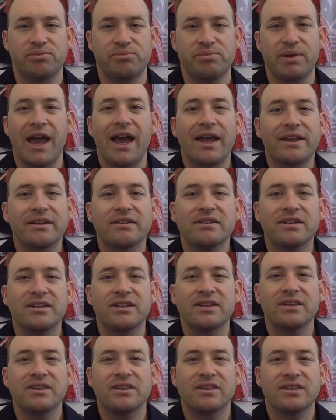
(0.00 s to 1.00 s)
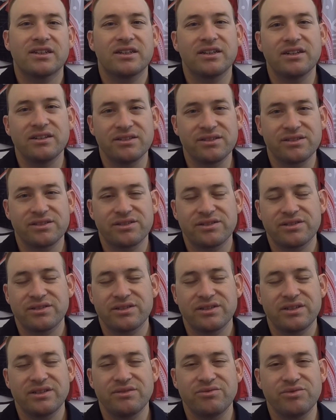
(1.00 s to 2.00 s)
bad because
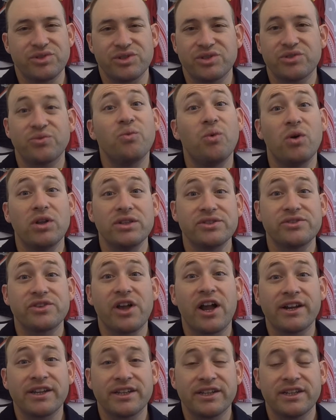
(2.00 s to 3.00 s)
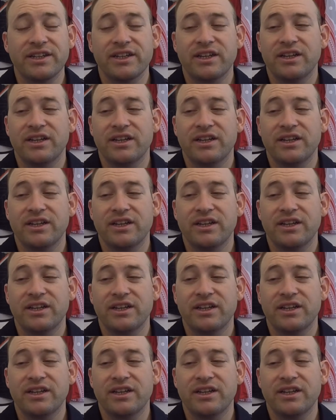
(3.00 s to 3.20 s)
it was just one-sided.